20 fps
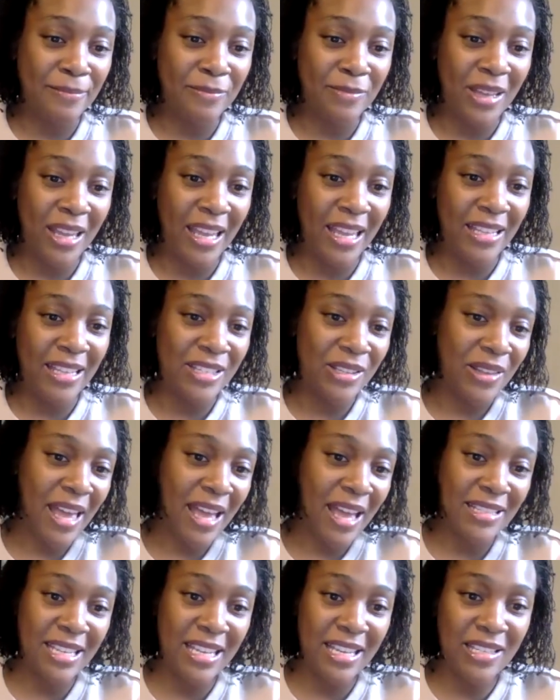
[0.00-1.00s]
And so
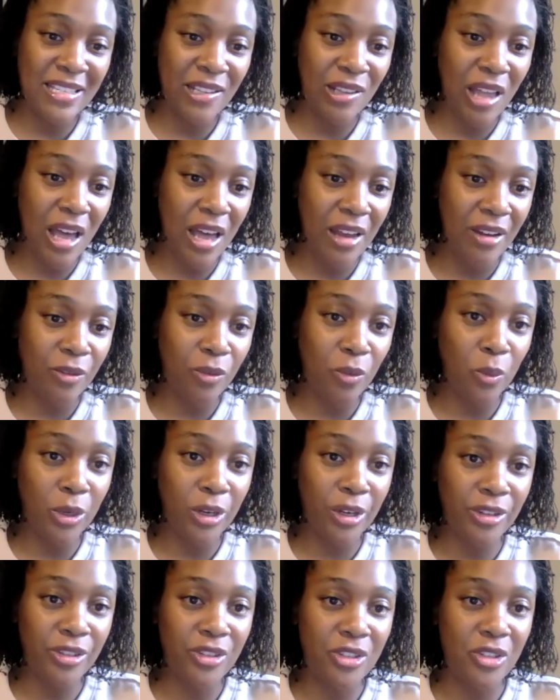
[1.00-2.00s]
that takes a lot of
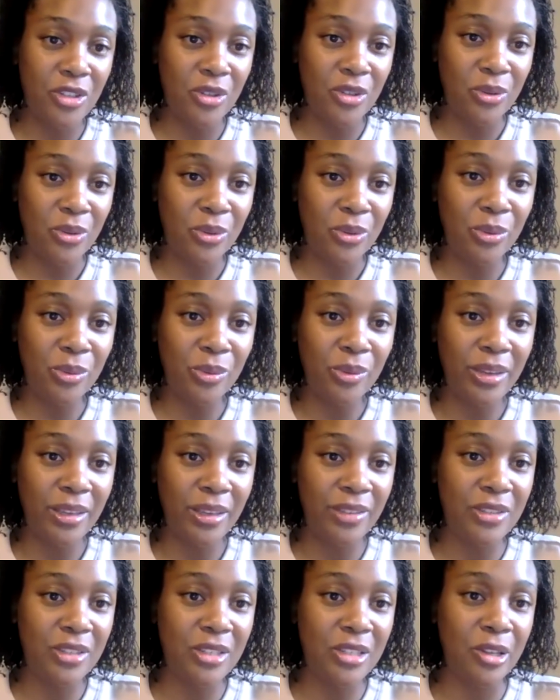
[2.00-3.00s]
work too.
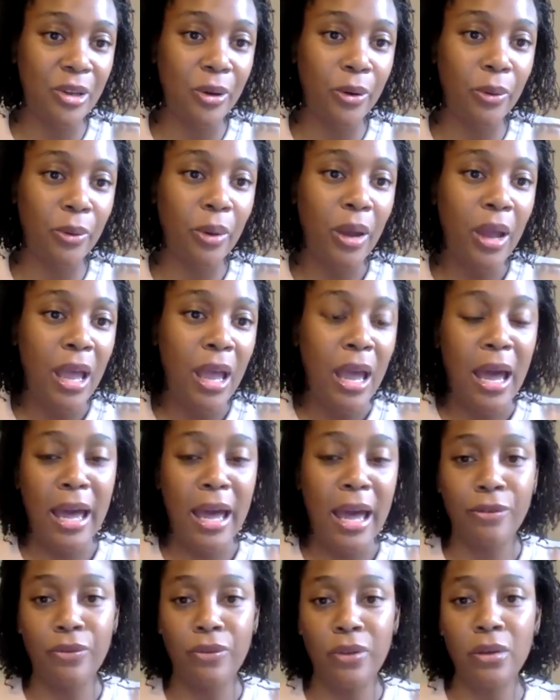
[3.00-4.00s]
And so
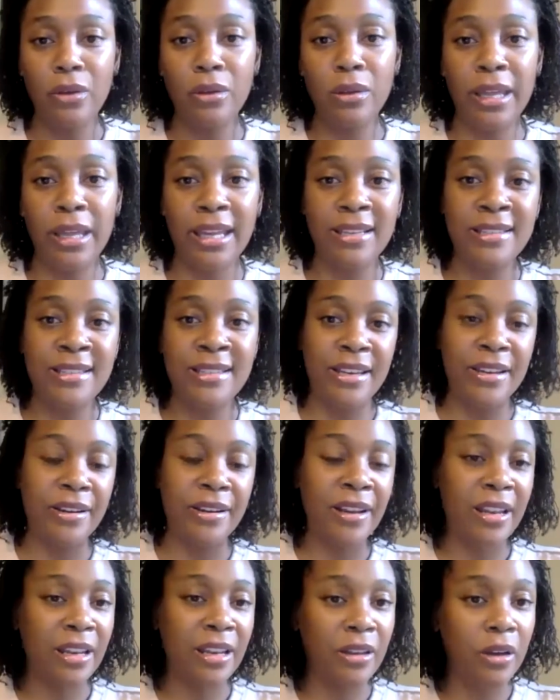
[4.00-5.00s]
I feel like
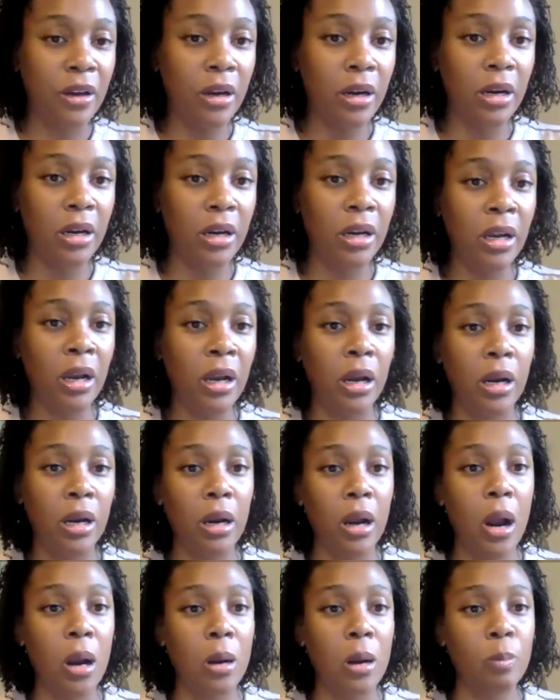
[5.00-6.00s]
Darren and Kirk
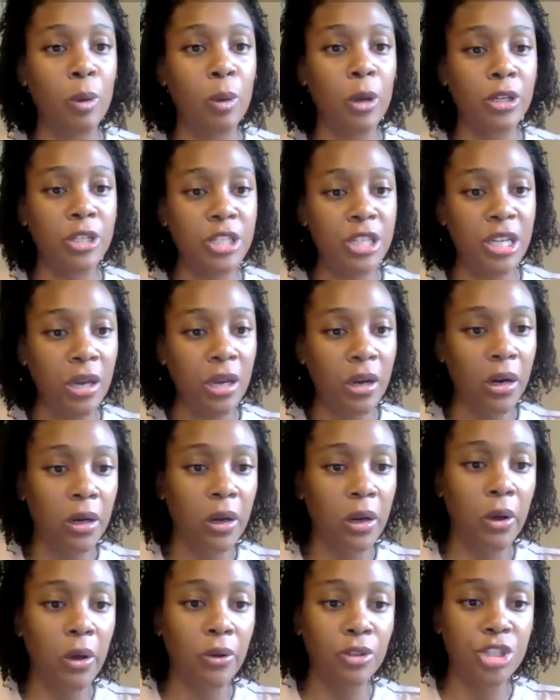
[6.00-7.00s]
are pushing our
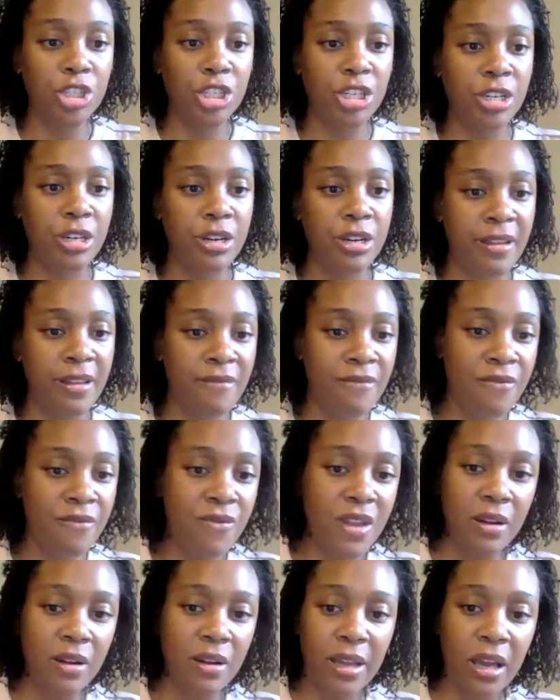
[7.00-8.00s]
culture in
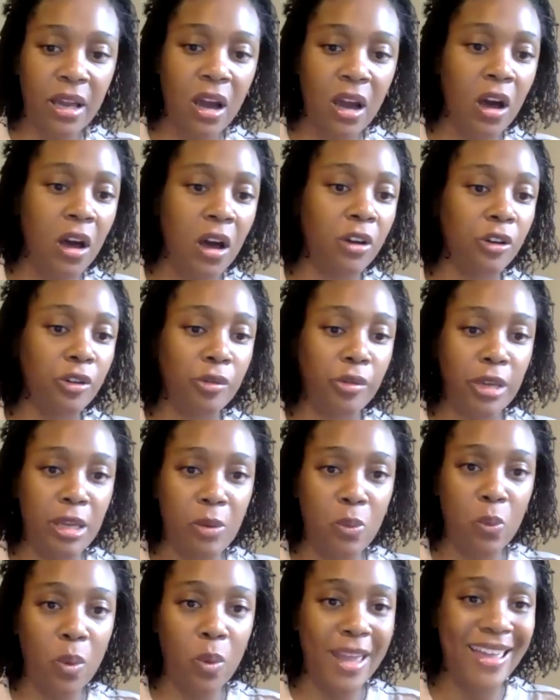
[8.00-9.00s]
very concrete
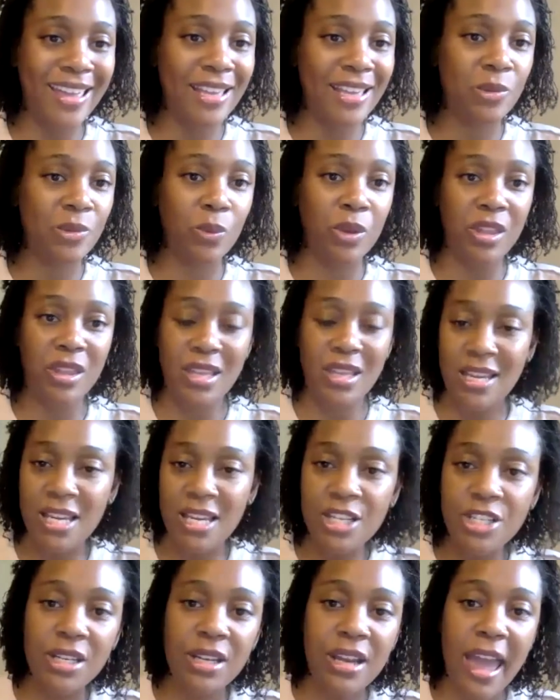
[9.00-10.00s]
ways with
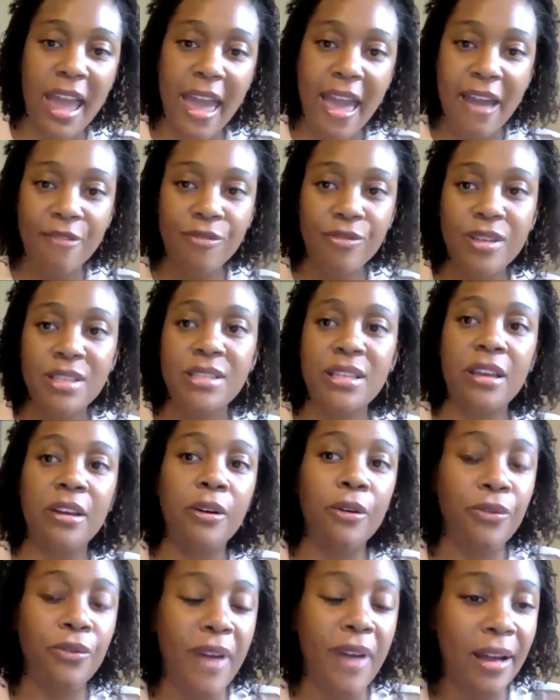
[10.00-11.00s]
each and every
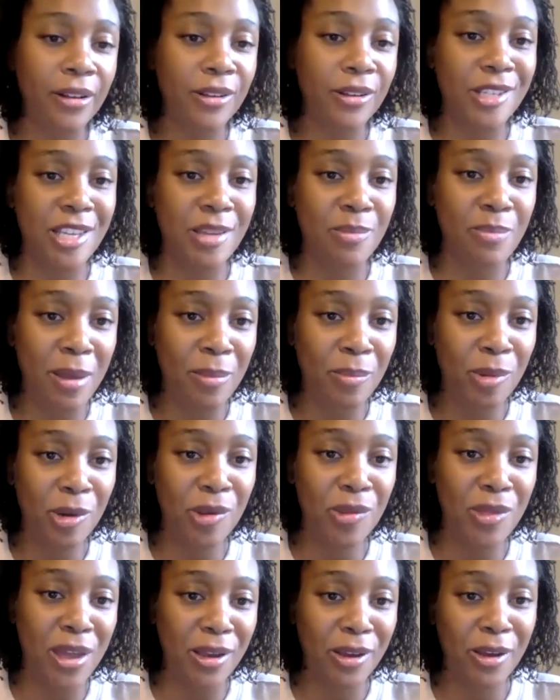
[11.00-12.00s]
single faculty member
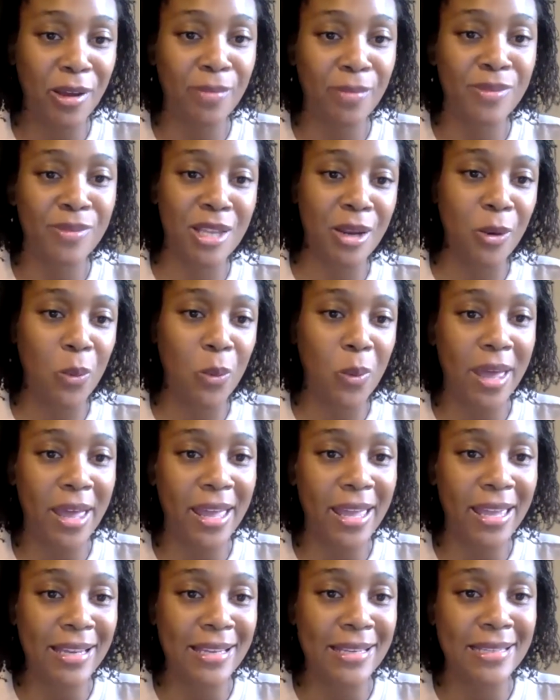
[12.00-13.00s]
that comes their
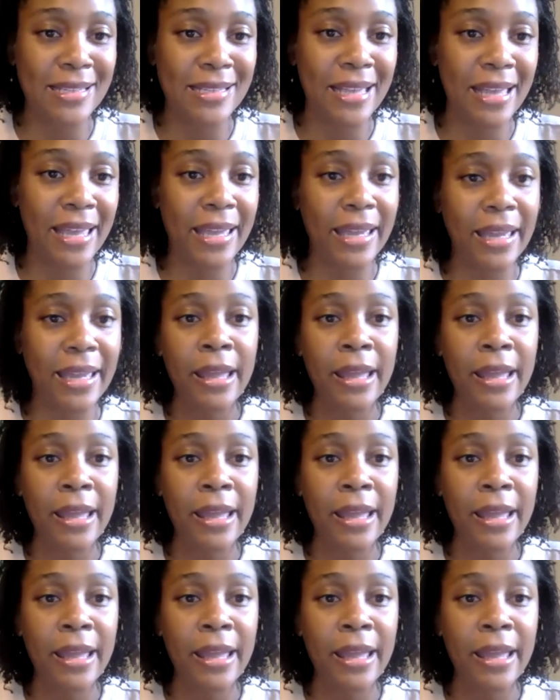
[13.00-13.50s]
way and is like,